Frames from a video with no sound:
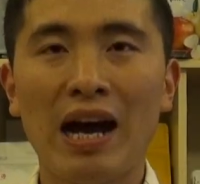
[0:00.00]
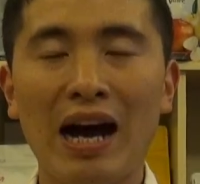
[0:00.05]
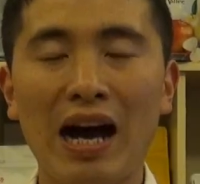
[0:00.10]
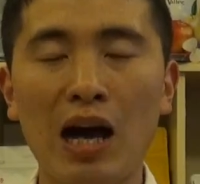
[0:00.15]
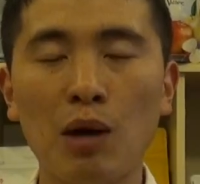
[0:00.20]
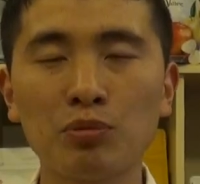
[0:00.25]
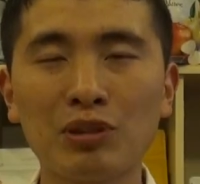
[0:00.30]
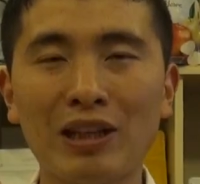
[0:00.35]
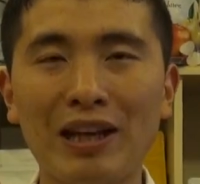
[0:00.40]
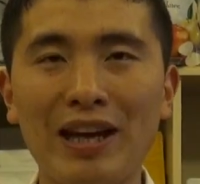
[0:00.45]

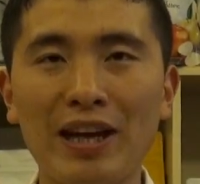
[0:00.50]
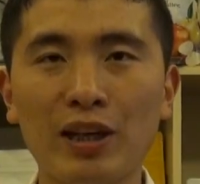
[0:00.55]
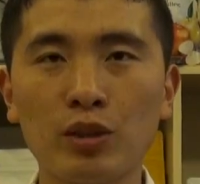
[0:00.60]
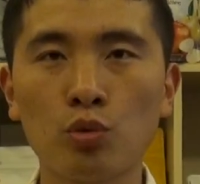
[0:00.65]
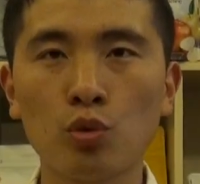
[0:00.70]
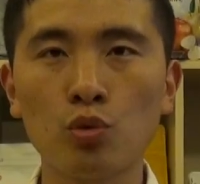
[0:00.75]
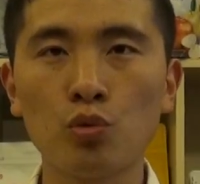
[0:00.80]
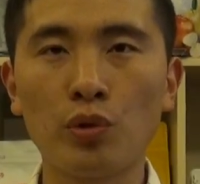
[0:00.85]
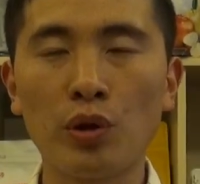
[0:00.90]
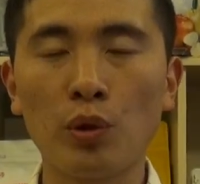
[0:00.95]
I would like
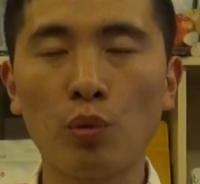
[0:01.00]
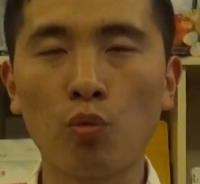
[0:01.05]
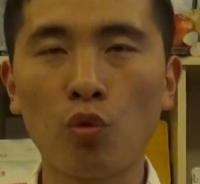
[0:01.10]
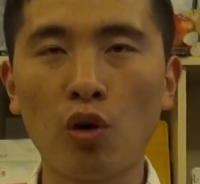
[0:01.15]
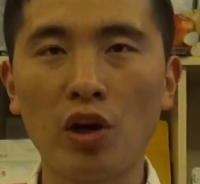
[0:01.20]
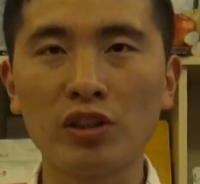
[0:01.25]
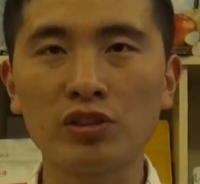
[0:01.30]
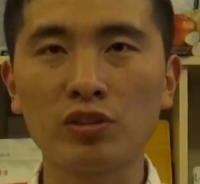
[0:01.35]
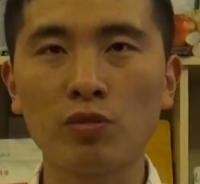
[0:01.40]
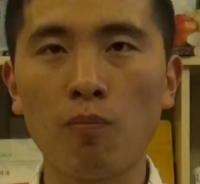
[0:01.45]
to
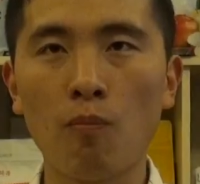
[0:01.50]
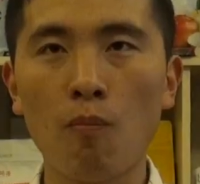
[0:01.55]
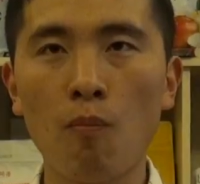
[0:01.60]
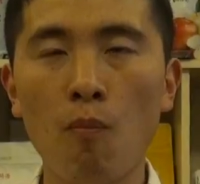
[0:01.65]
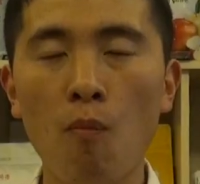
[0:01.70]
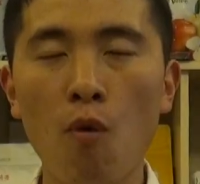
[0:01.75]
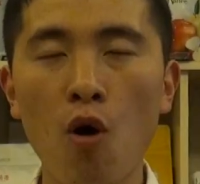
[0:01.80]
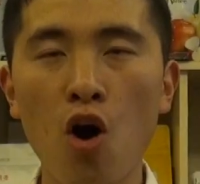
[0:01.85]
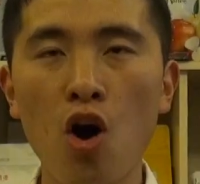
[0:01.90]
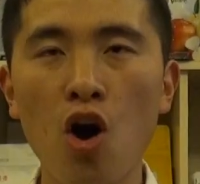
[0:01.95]
revert
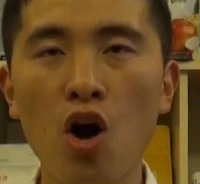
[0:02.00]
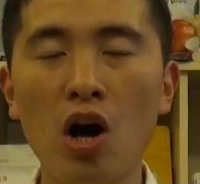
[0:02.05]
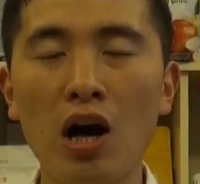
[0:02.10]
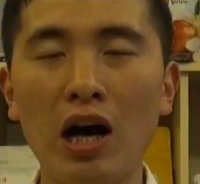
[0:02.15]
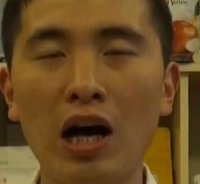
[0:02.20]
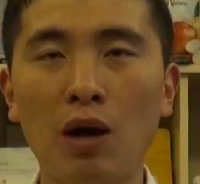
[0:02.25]
more